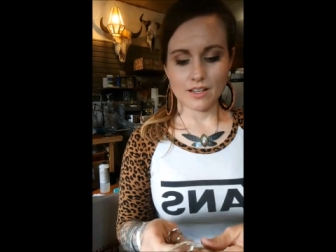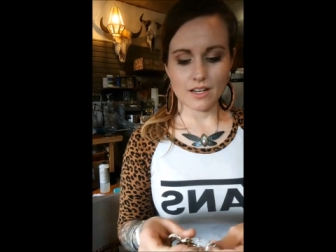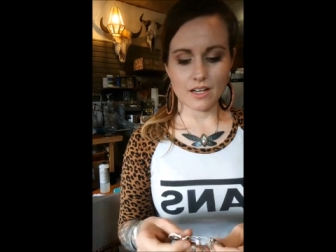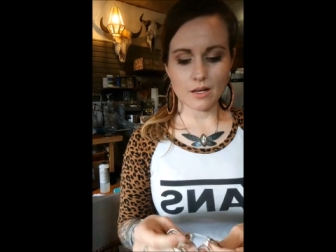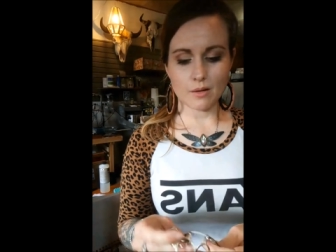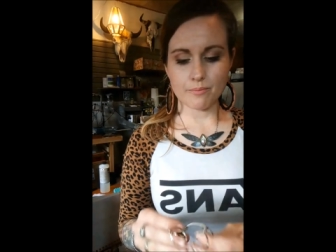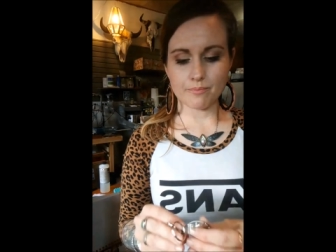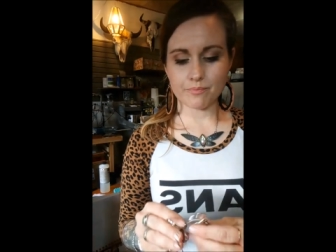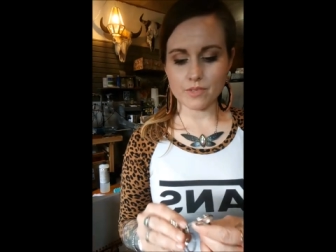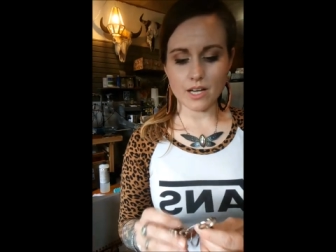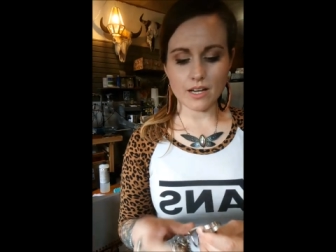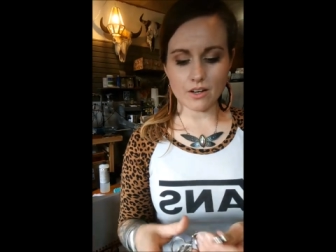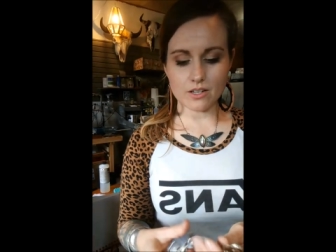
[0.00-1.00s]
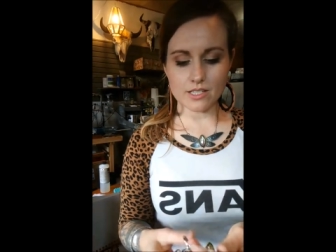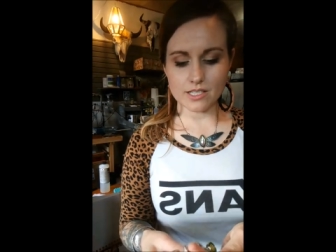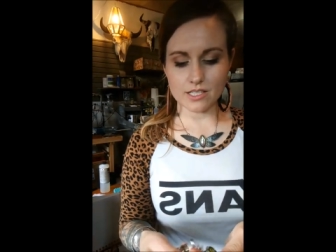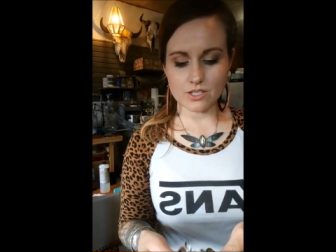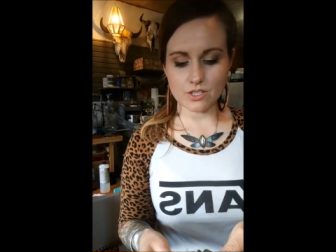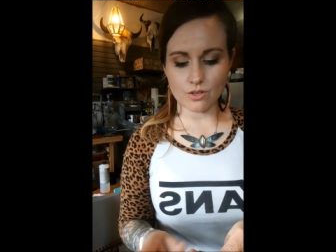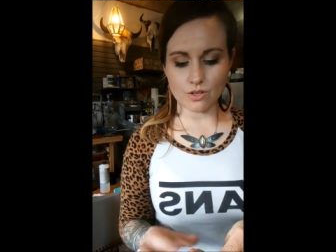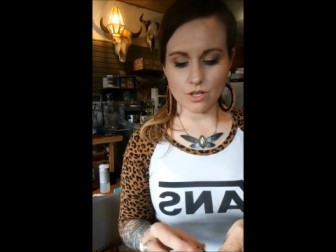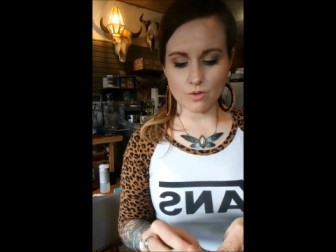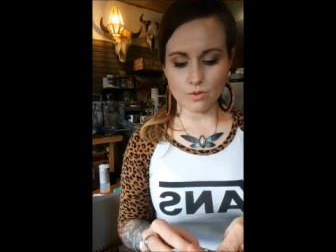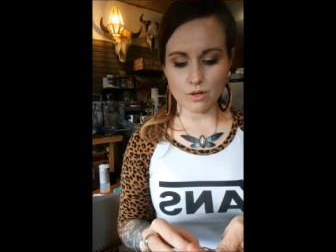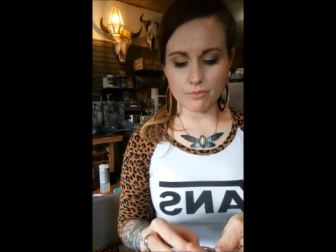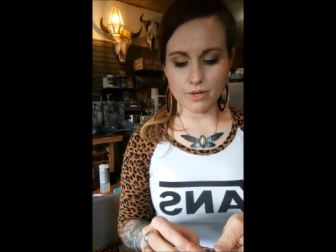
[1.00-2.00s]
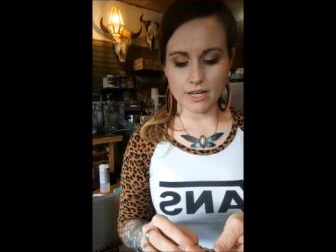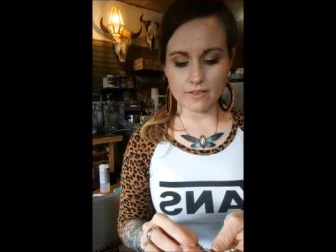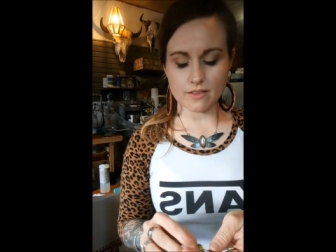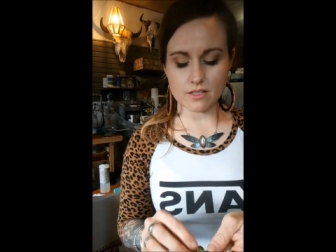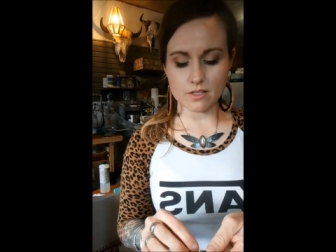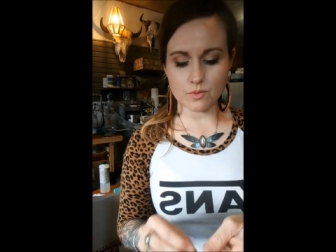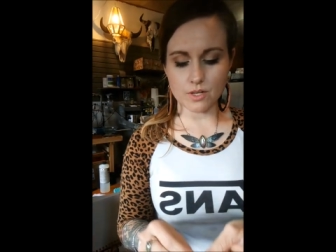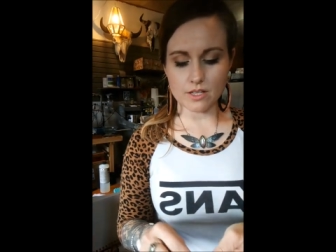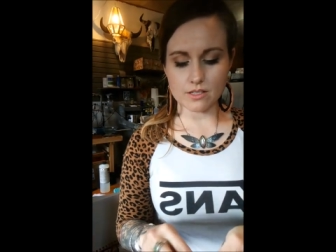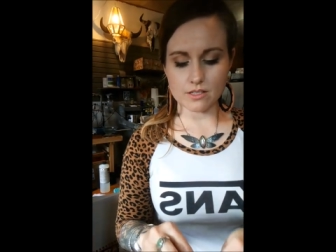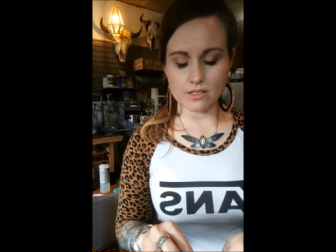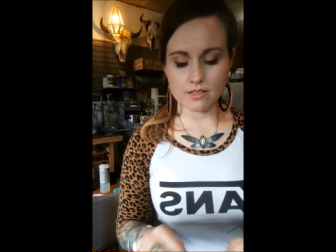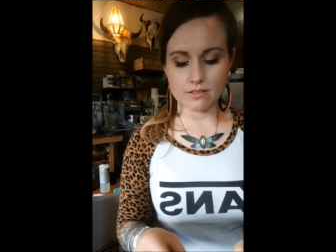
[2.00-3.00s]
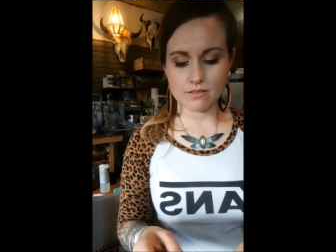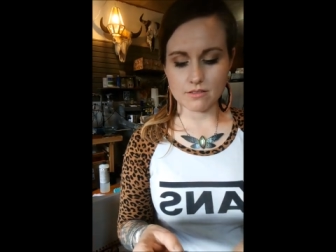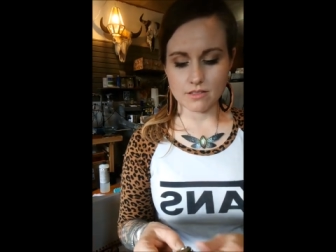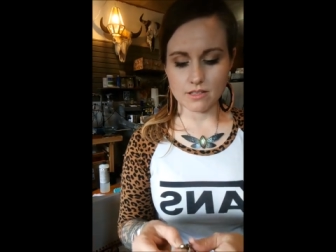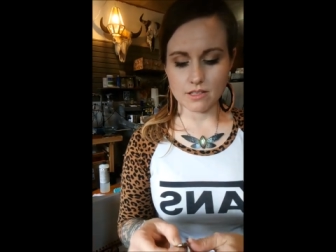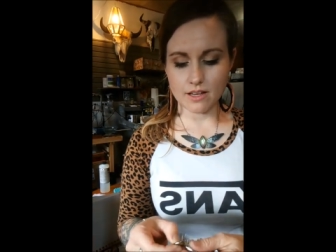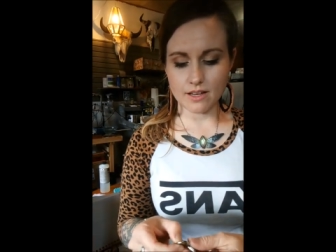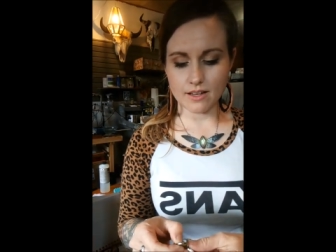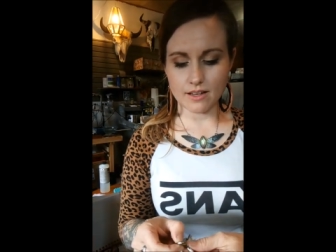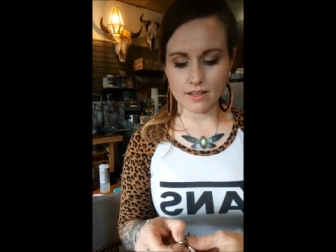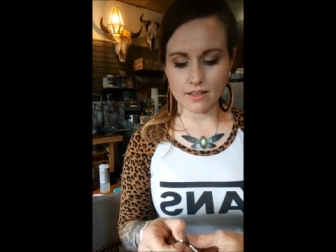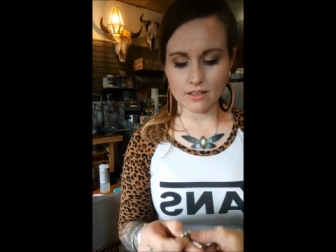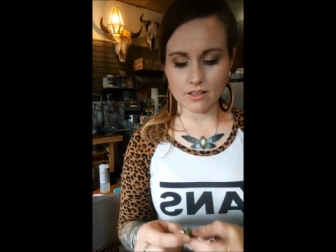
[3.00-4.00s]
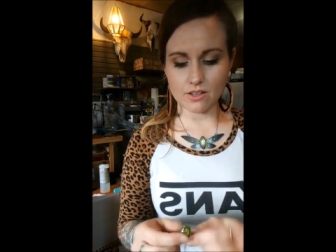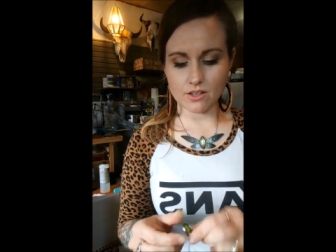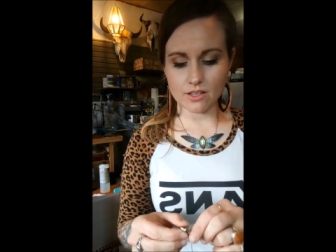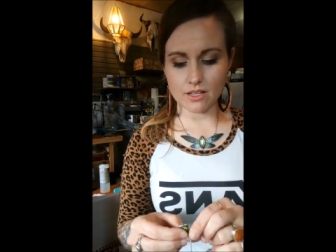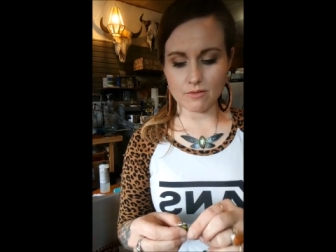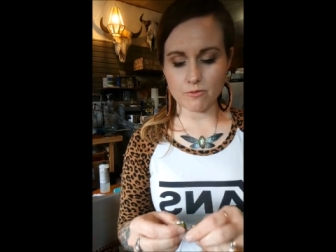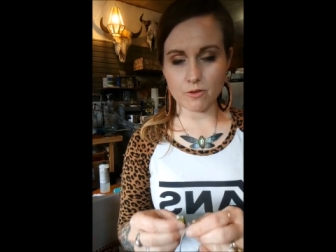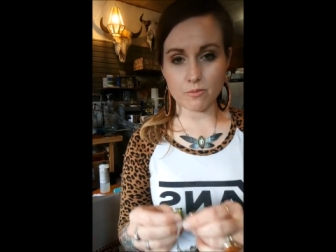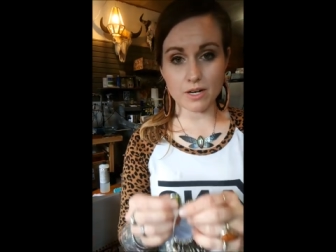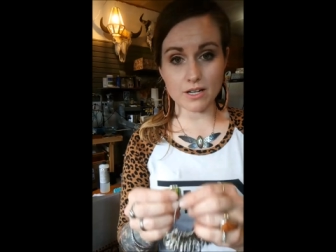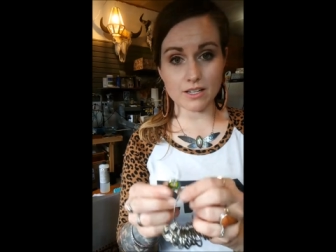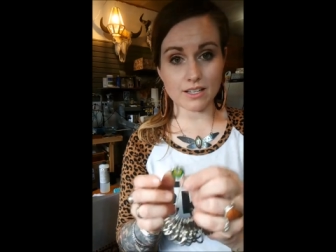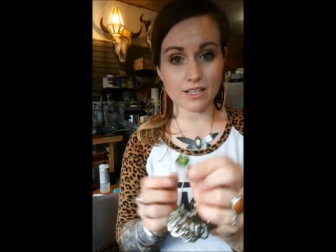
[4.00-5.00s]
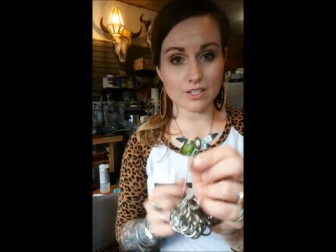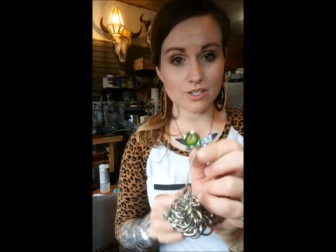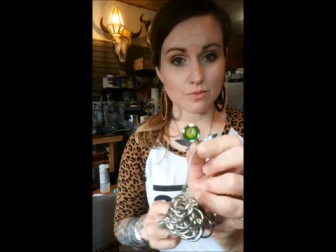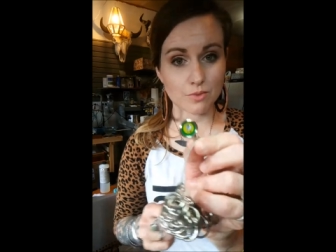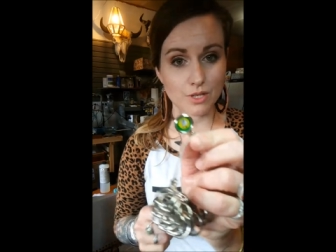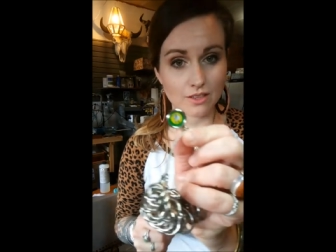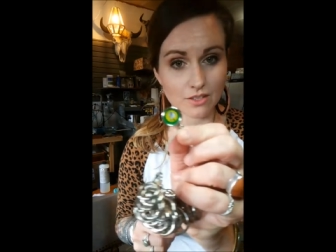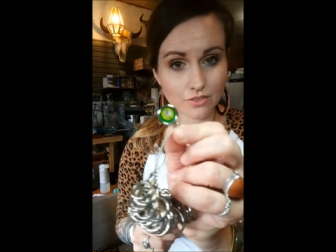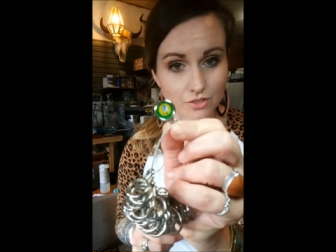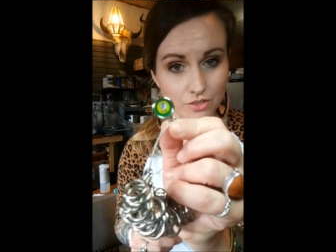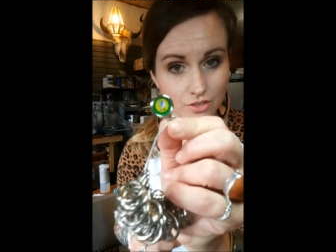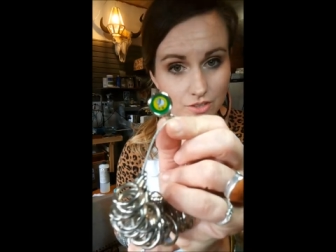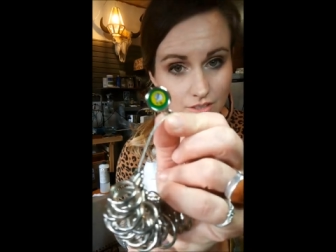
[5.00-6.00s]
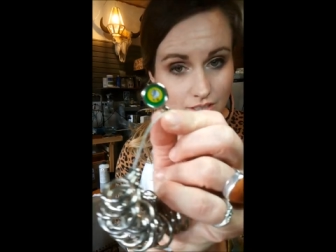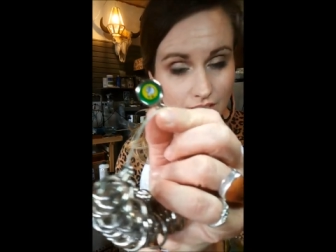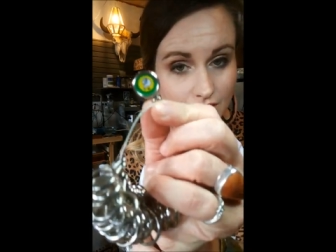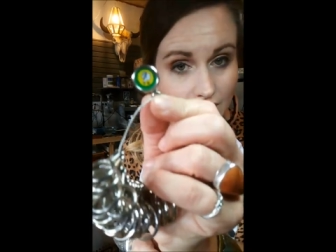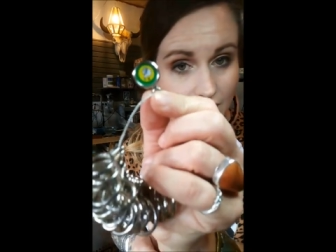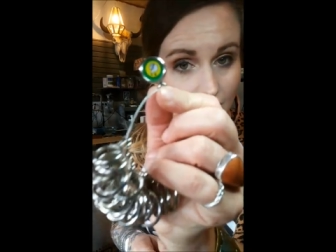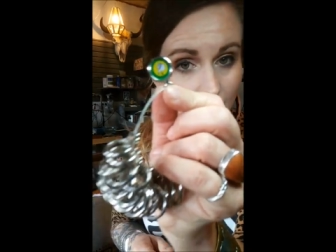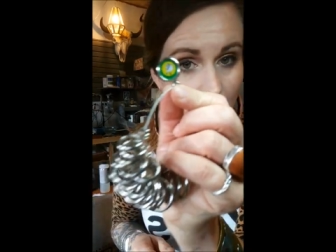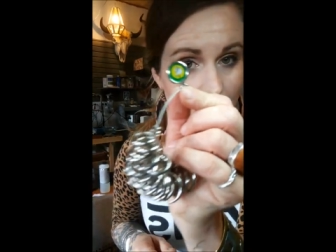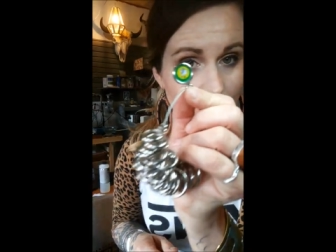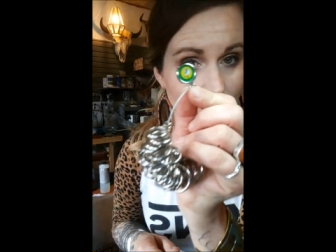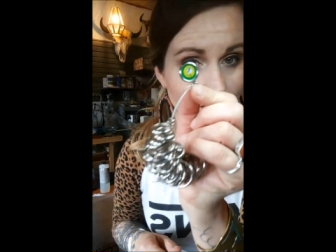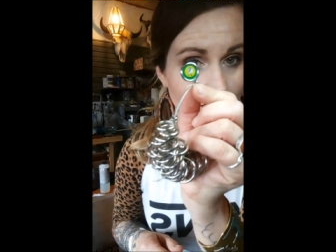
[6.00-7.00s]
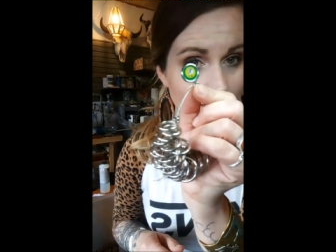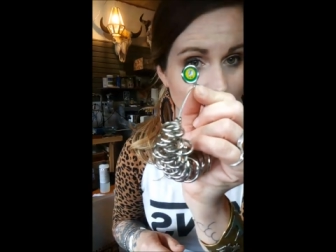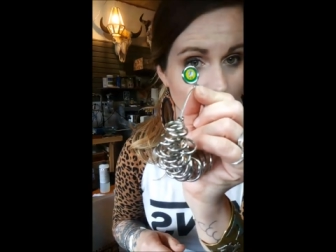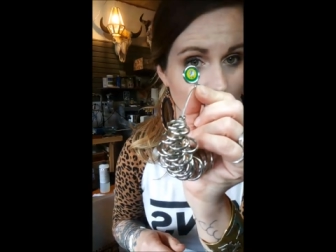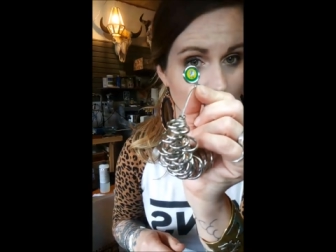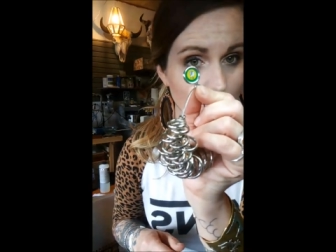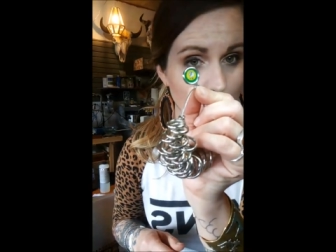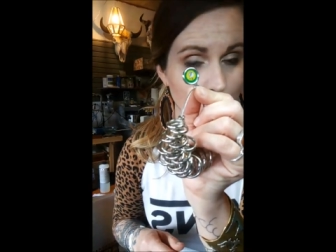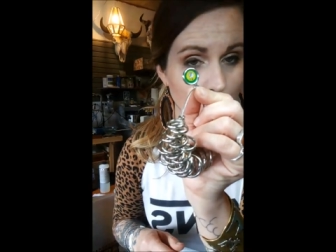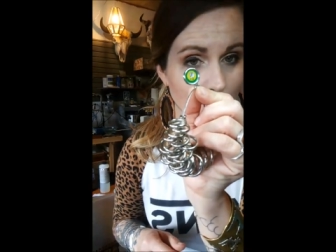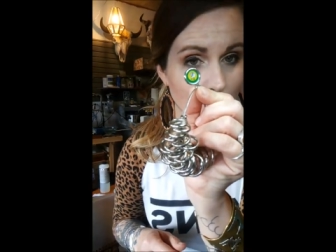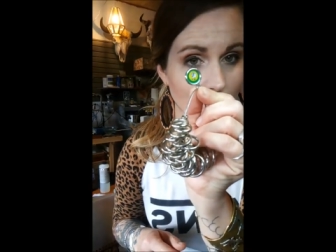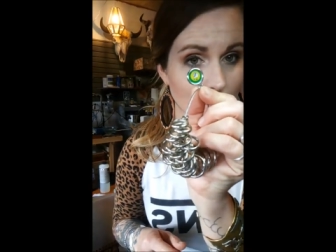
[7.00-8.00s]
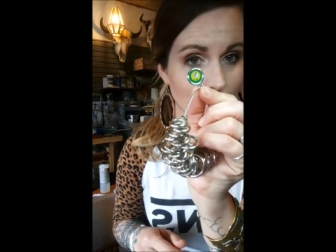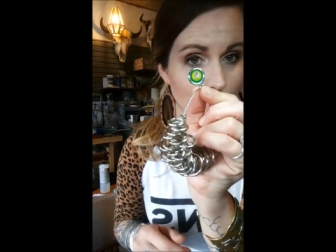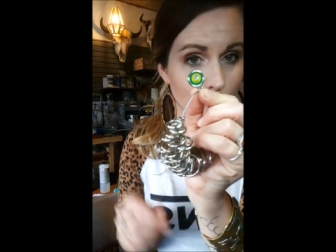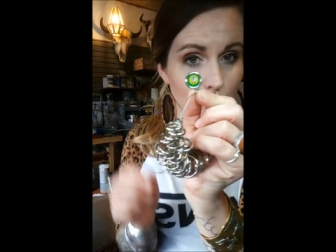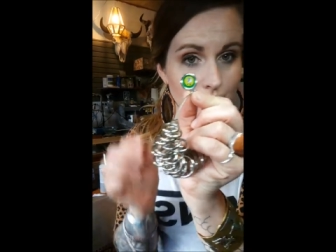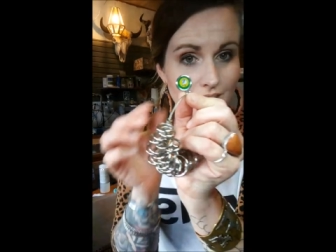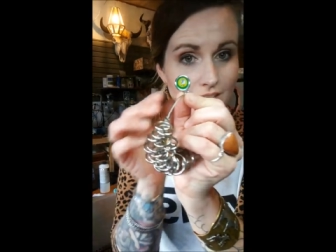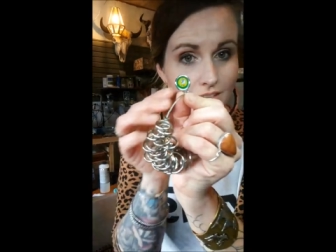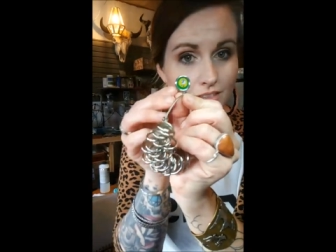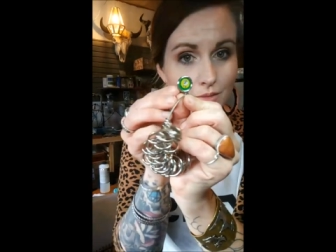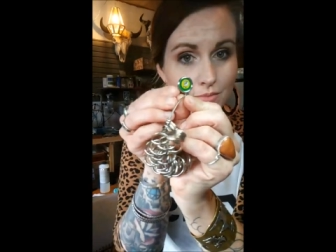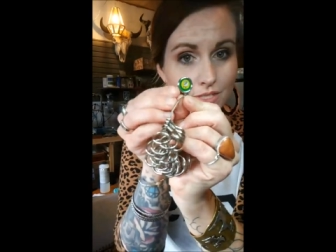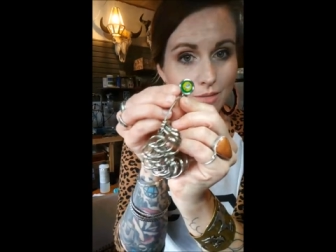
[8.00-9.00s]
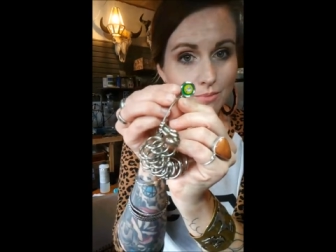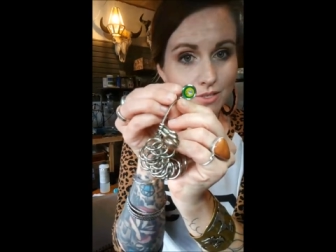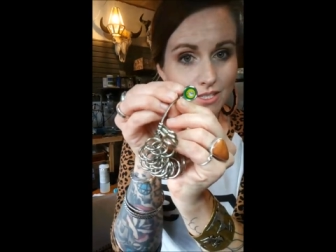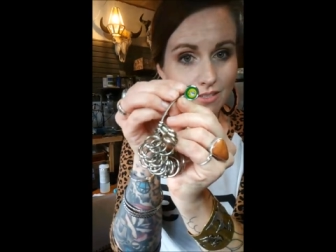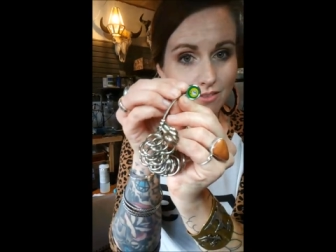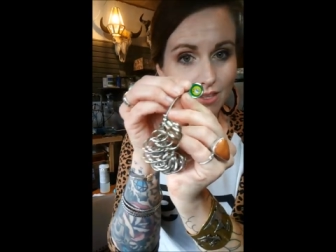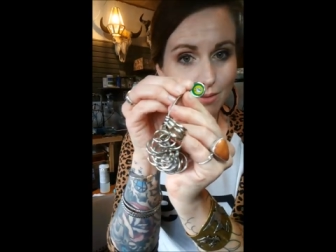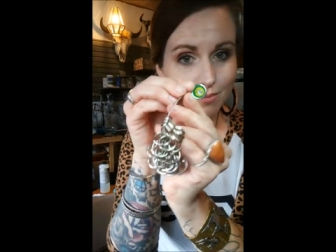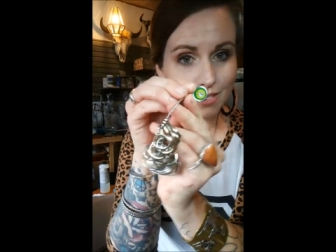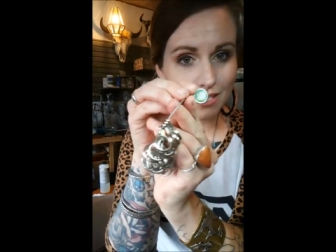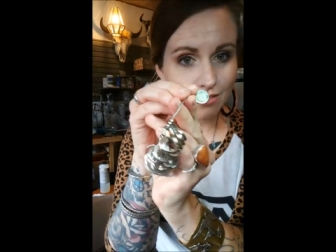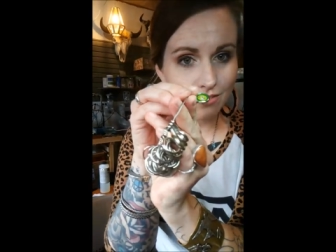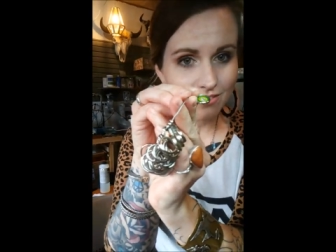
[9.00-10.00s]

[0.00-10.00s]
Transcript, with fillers: Um, I honestly don't know what brand this was. Uh, good on them for marketing and just putting their little icon, but um, we'll make it a thumbs up instead of a thumbs down.